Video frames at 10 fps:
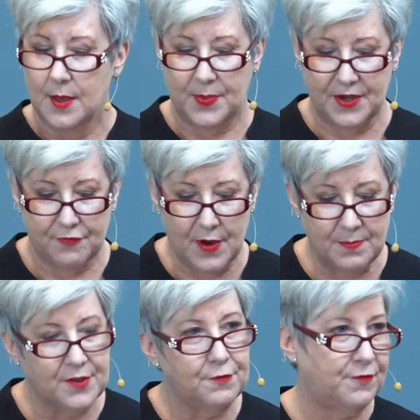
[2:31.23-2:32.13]
but
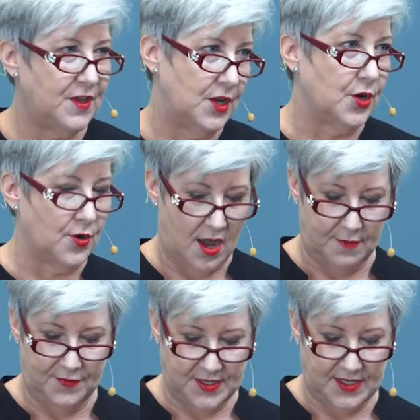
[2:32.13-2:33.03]
from the fear
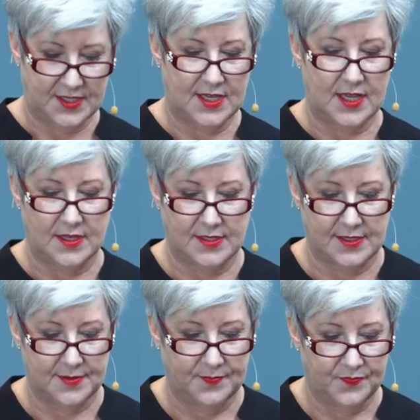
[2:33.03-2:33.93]
of the
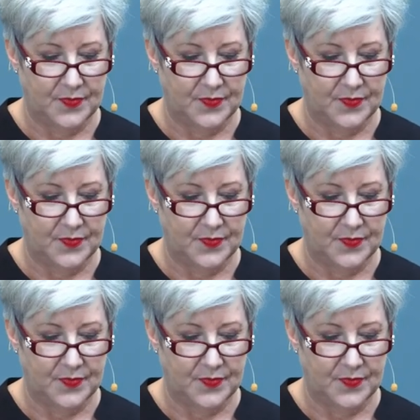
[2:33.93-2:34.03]
disease